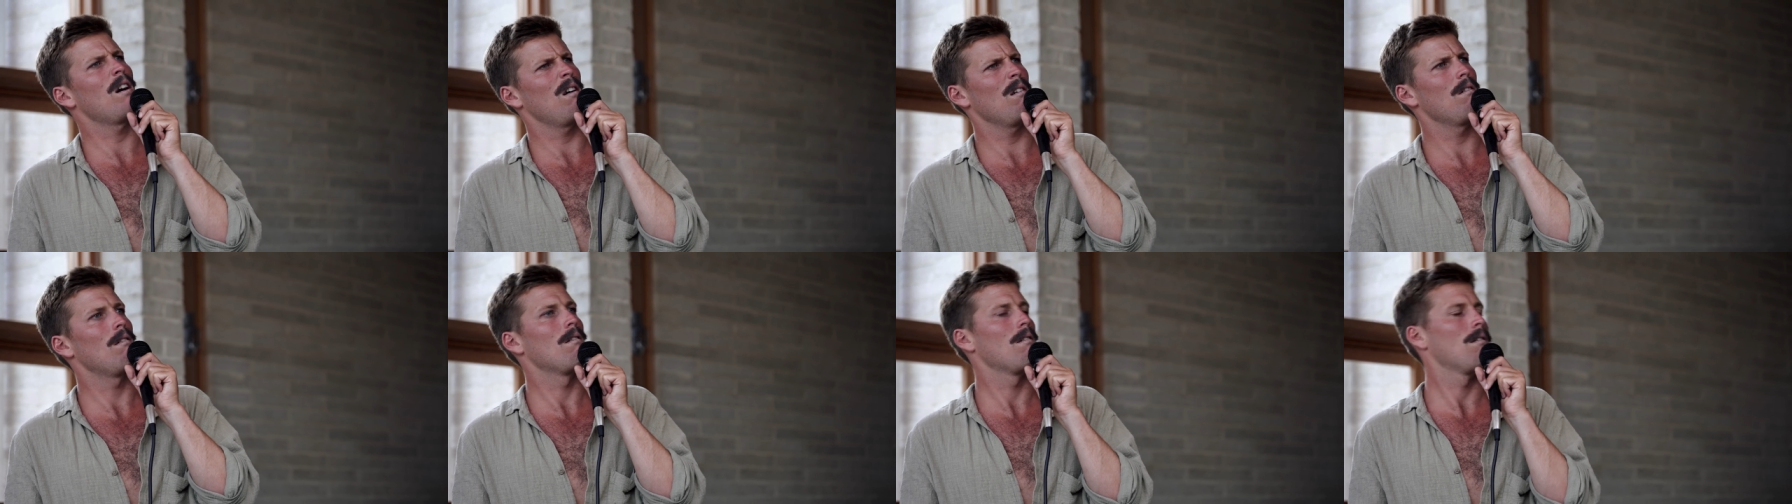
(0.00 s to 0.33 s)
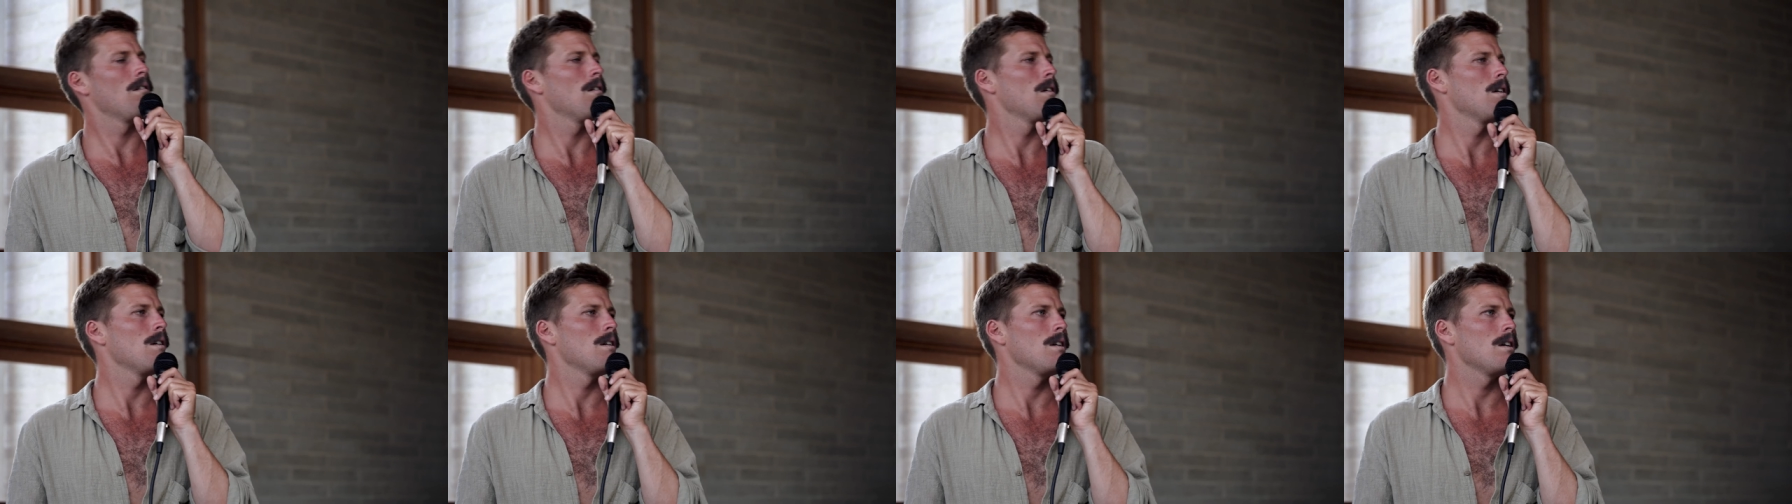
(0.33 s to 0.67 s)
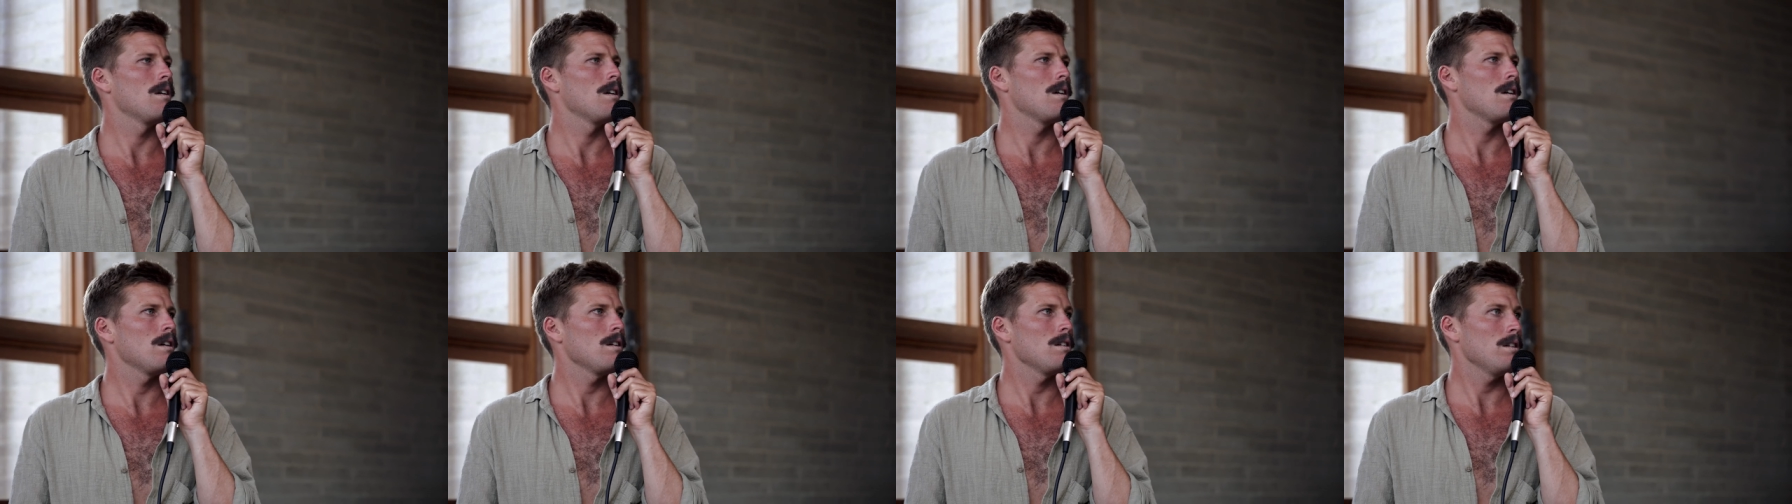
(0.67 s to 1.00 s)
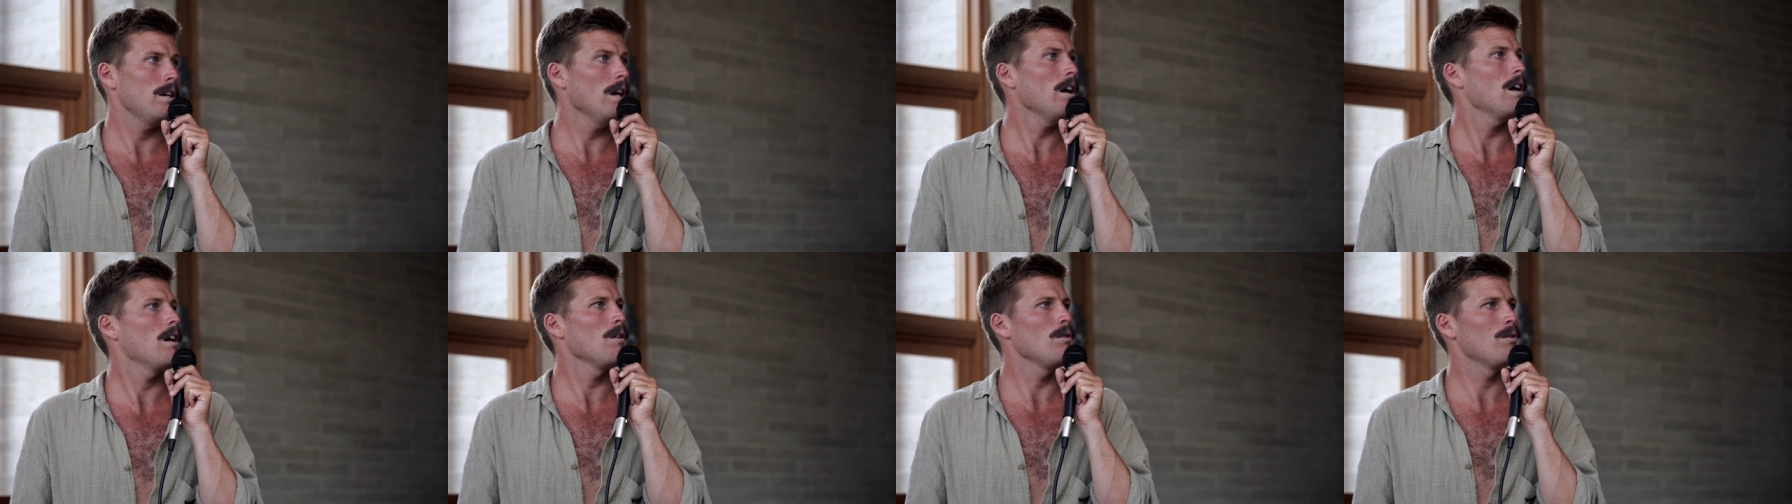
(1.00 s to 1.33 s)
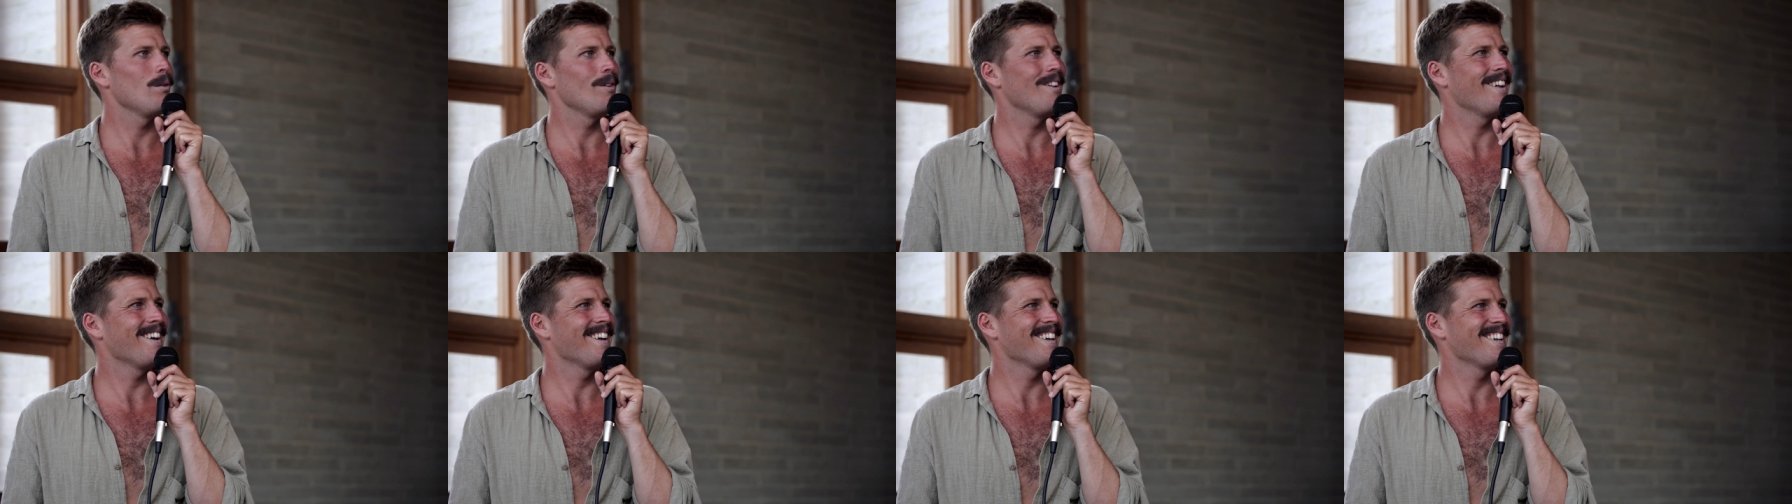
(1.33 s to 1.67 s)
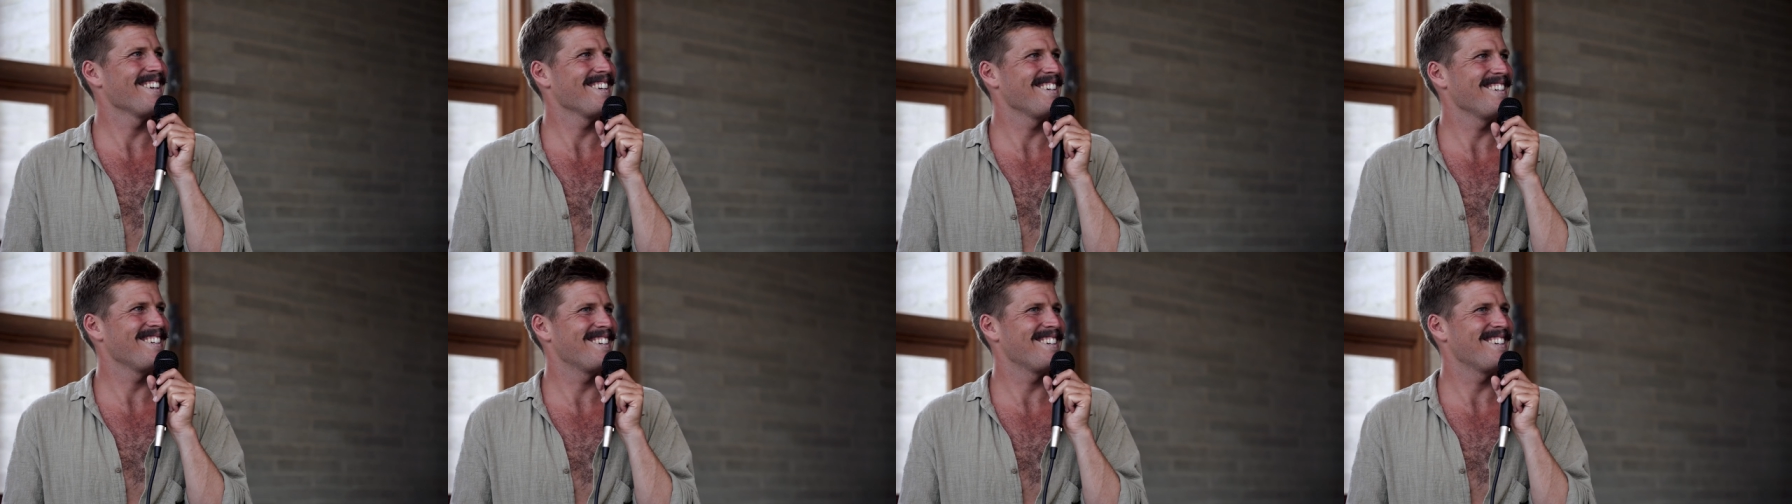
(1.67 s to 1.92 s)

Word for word: oh, yeah, I'll do that.